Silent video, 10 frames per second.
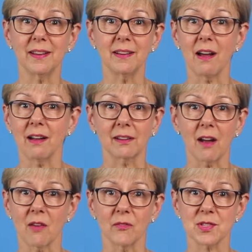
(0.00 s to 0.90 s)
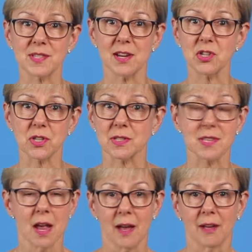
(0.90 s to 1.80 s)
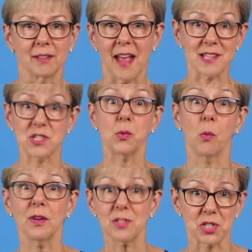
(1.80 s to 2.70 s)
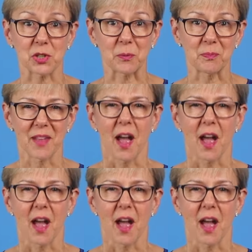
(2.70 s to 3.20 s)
in on conversations as you want to.